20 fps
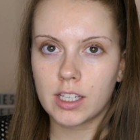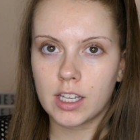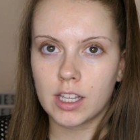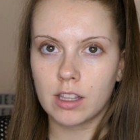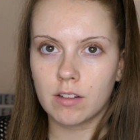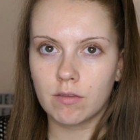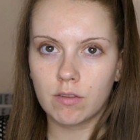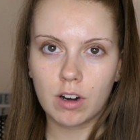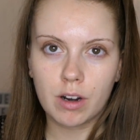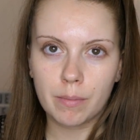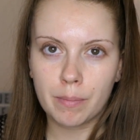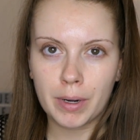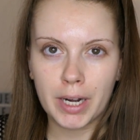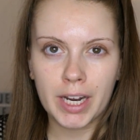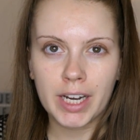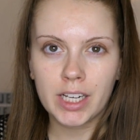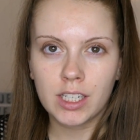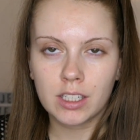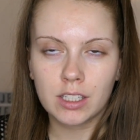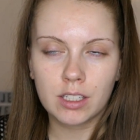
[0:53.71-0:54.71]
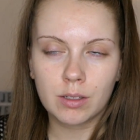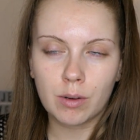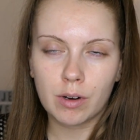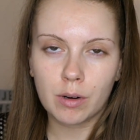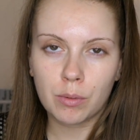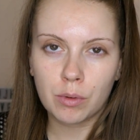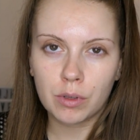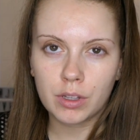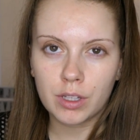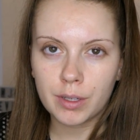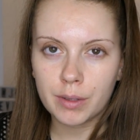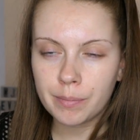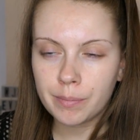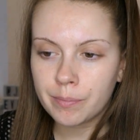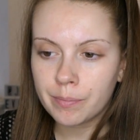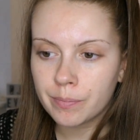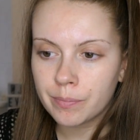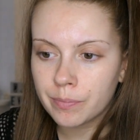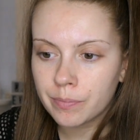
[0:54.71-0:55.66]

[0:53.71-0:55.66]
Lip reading: in the right place where I want them.